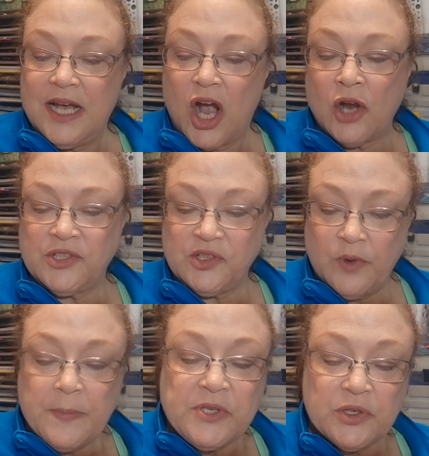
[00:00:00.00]
Our
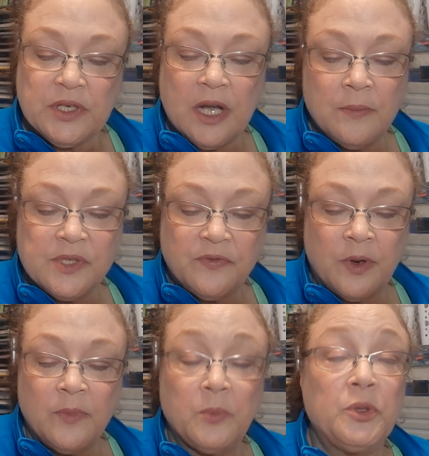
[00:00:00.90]
scripture comes
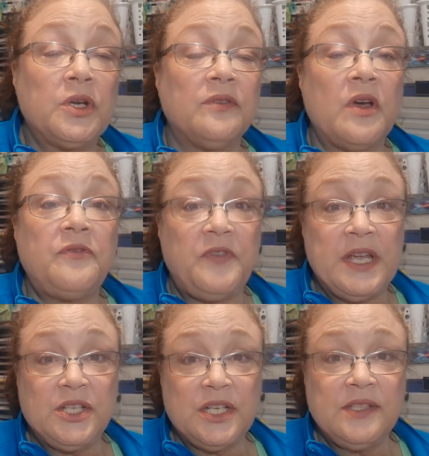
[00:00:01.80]
from the book of
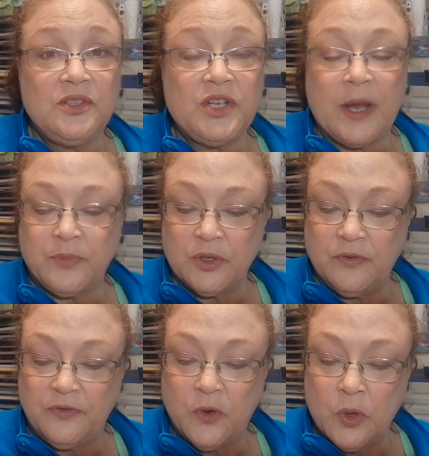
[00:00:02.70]
Ephesians, chapter
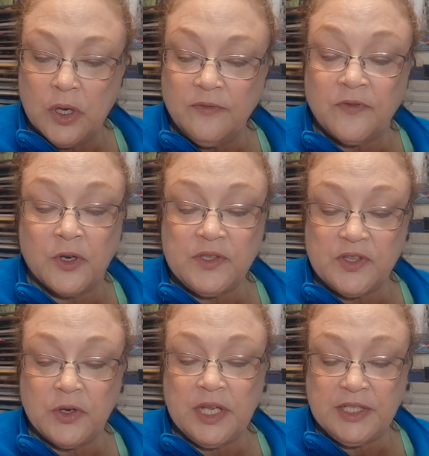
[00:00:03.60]
4, verse
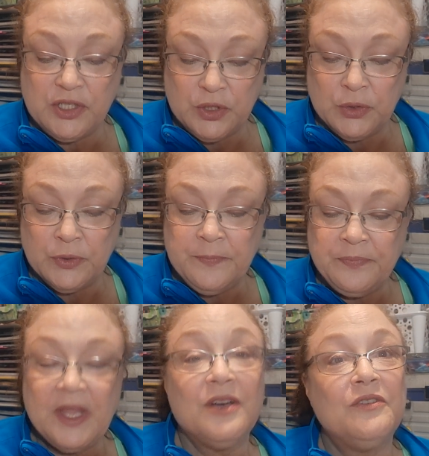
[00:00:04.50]
32,
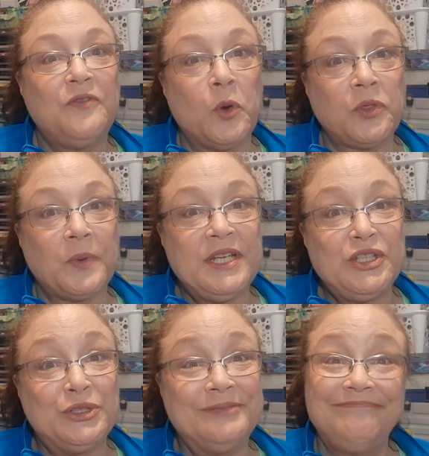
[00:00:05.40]

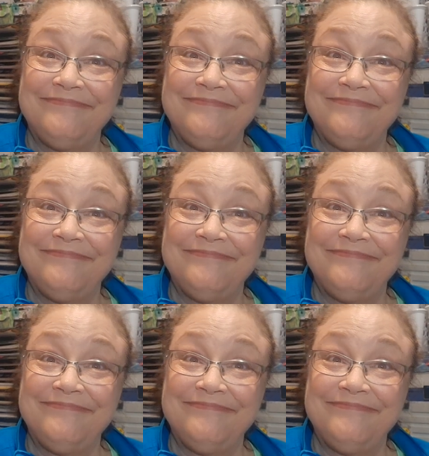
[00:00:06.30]
432,